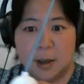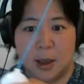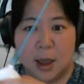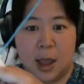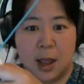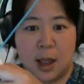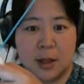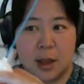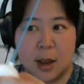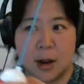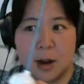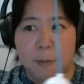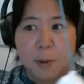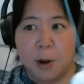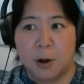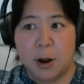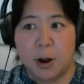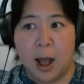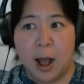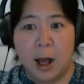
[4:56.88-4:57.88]
And then
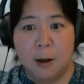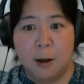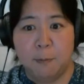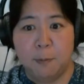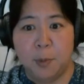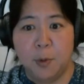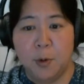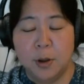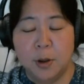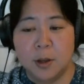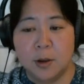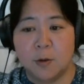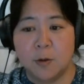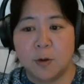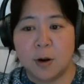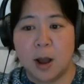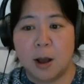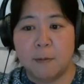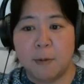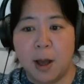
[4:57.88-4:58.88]
about a half point, you're going
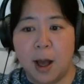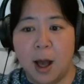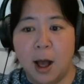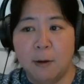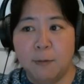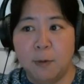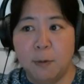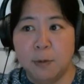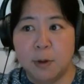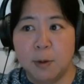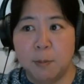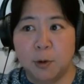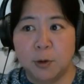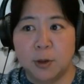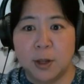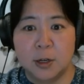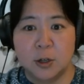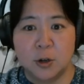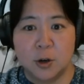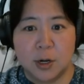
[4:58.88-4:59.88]
to have a half of the
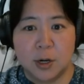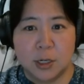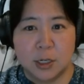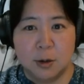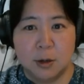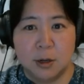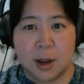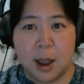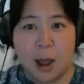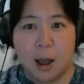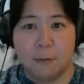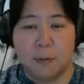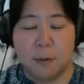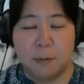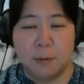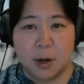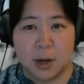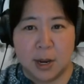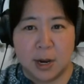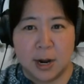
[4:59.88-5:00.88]
potential energy and a half of
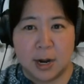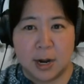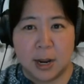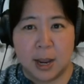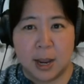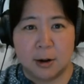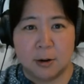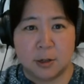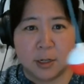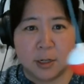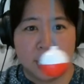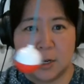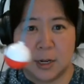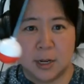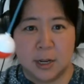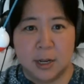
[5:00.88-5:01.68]
the kinetic energy.